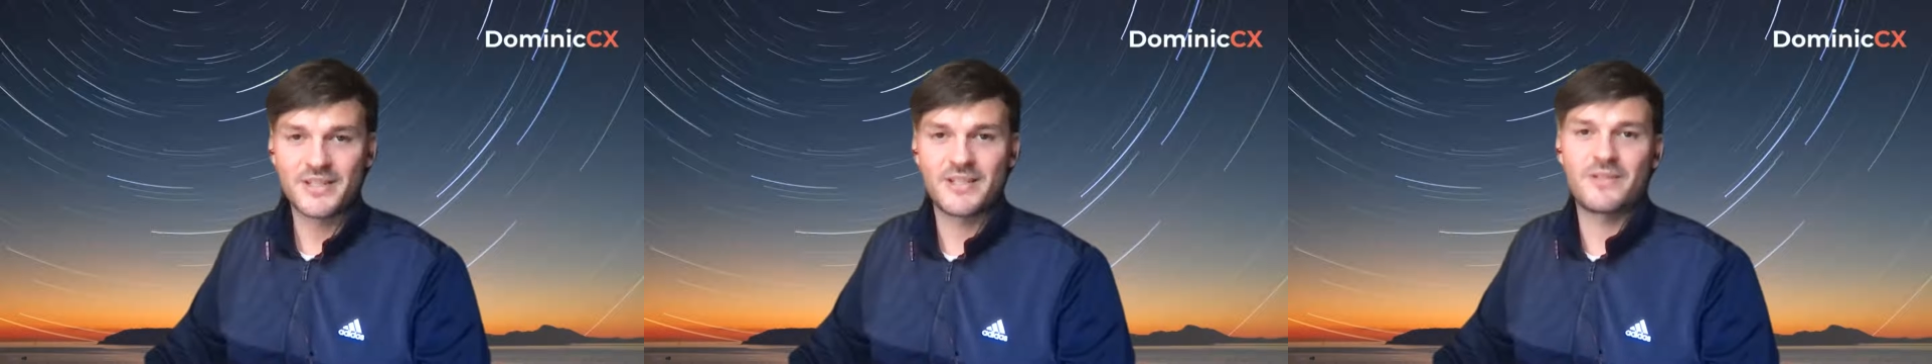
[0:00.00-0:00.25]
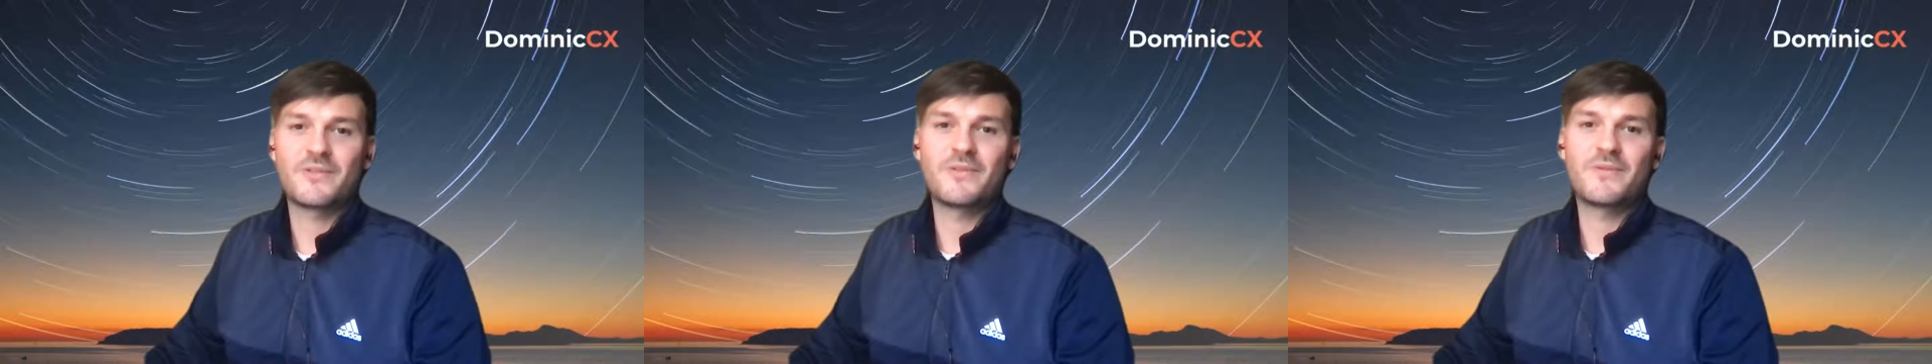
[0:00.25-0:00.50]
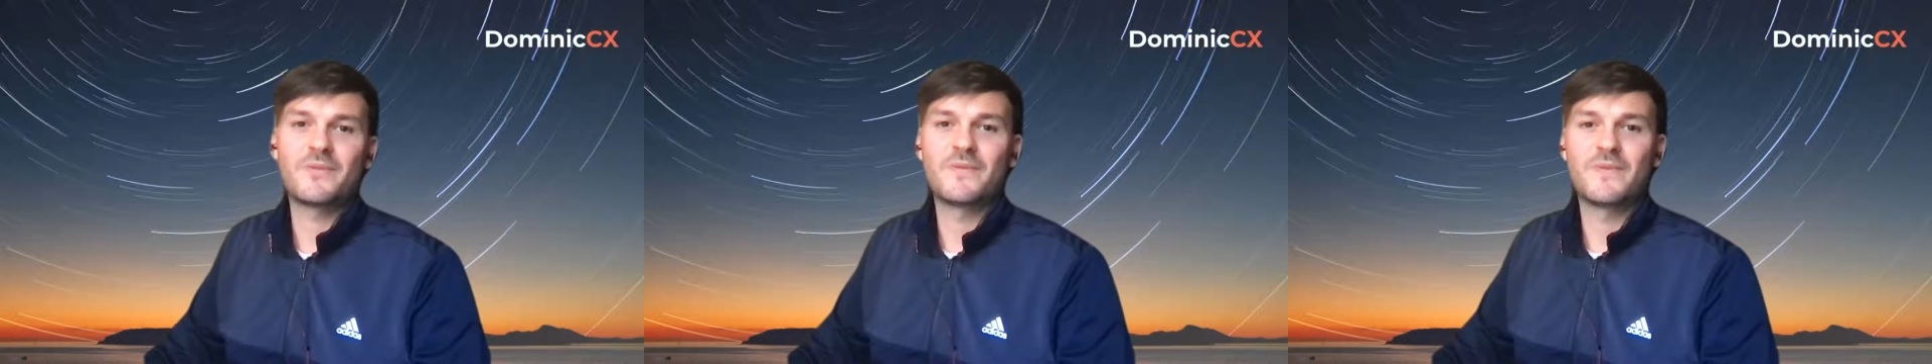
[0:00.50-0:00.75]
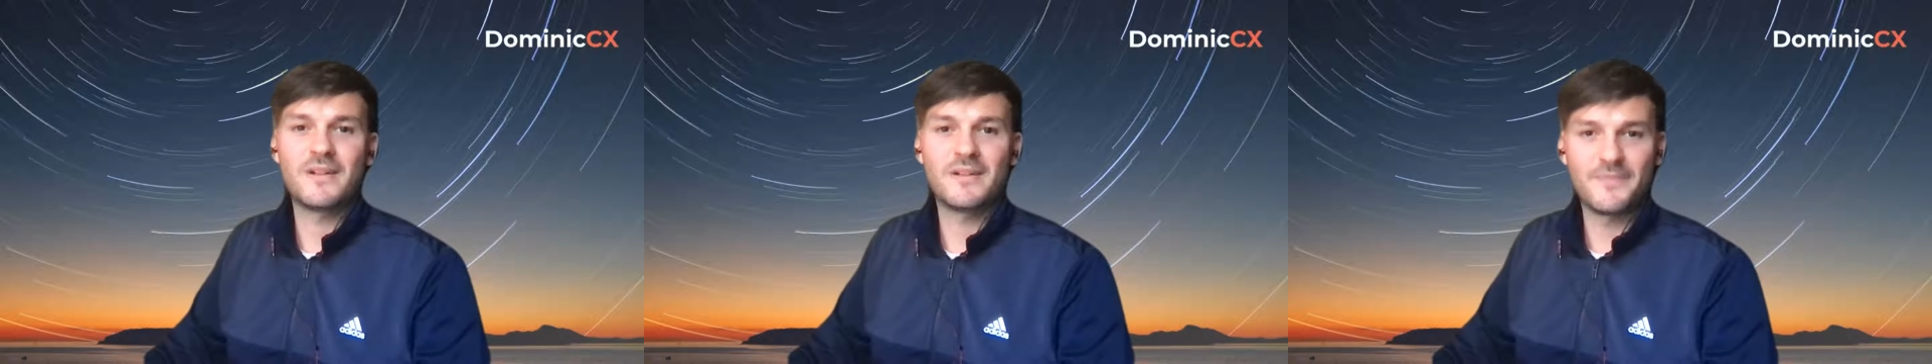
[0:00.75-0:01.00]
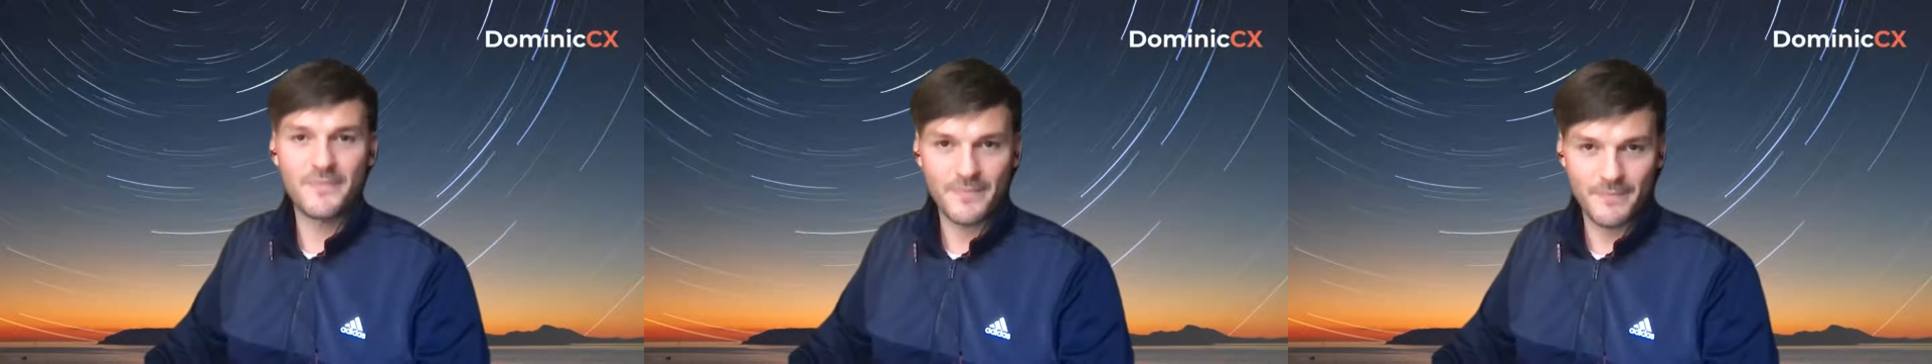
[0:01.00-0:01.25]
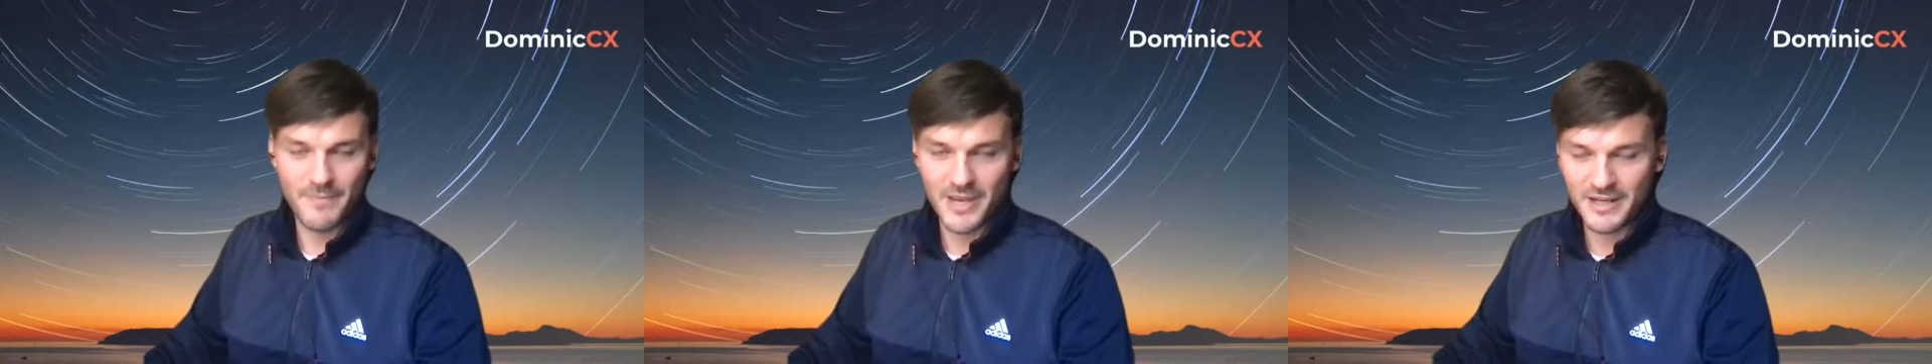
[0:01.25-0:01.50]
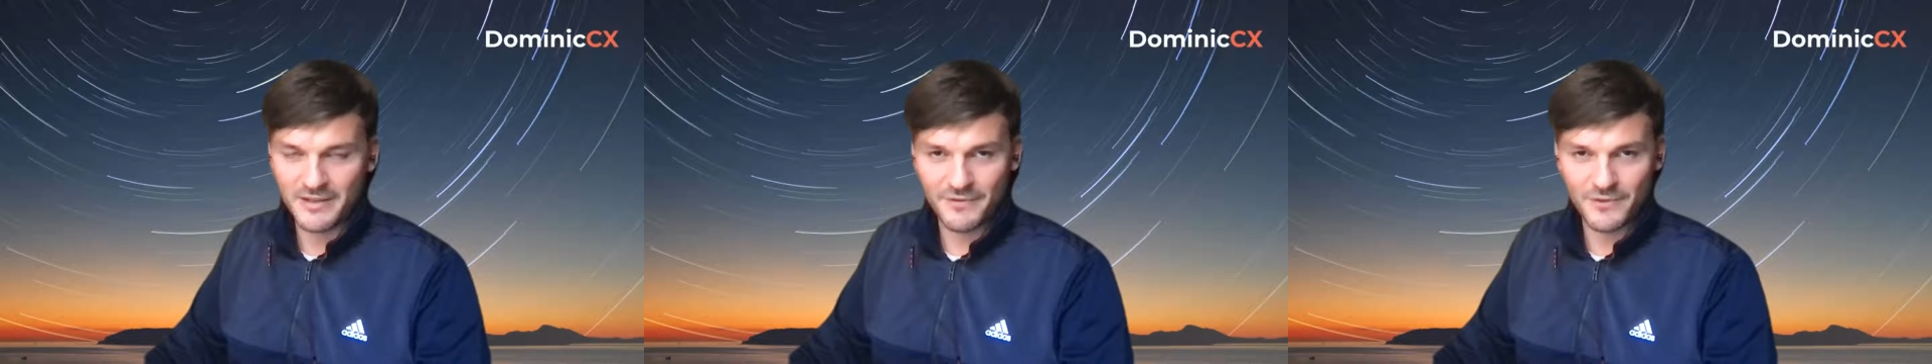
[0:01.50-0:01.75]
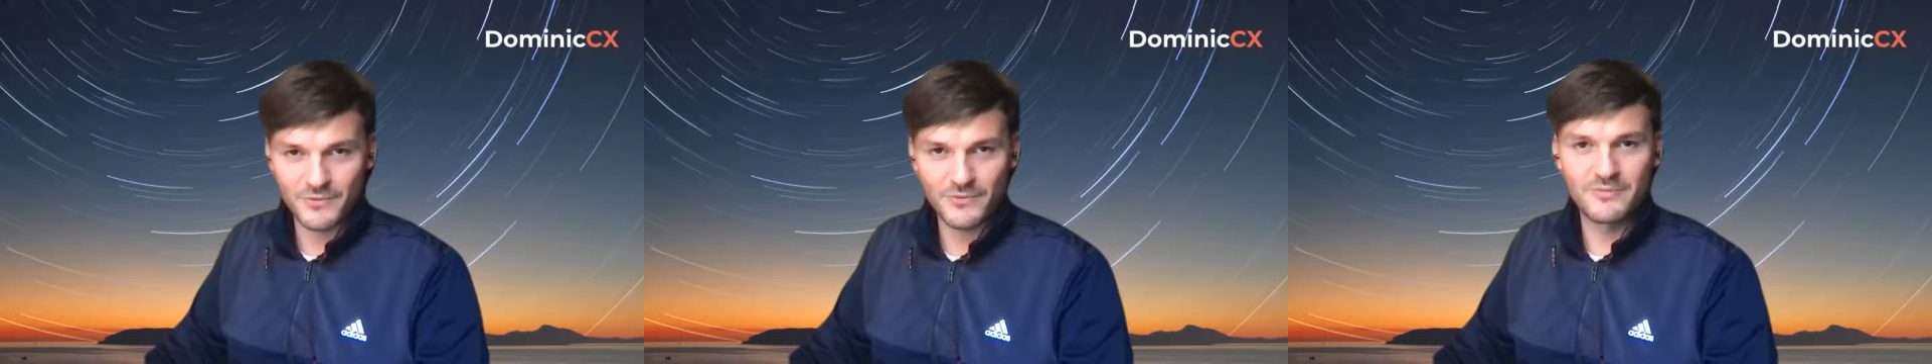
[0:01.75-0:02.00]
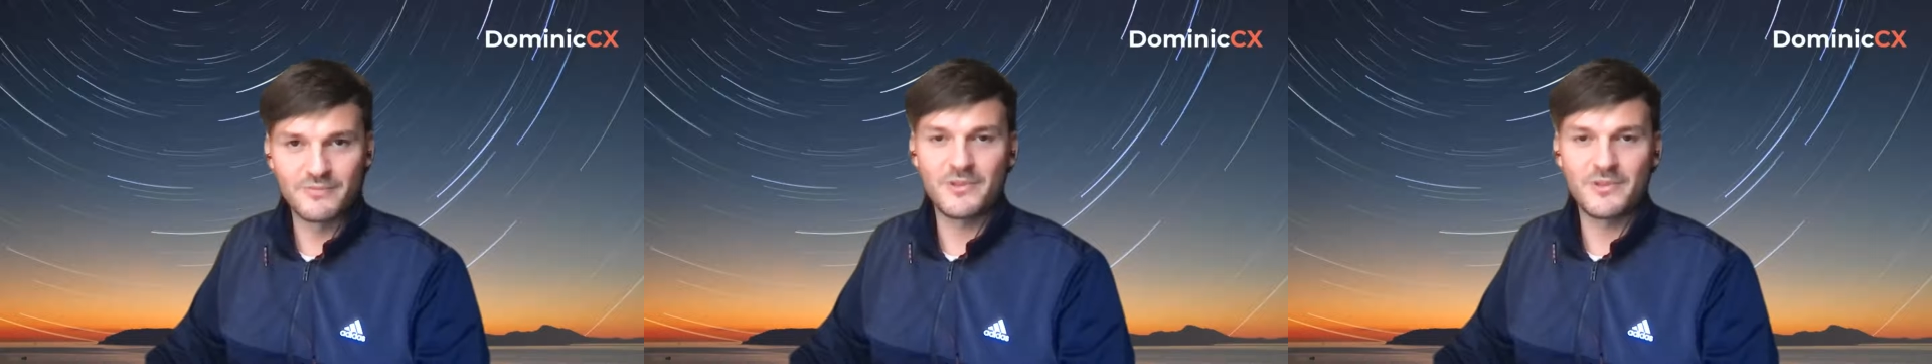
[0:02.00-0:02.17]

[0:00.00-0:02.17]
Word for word: So uh, many of you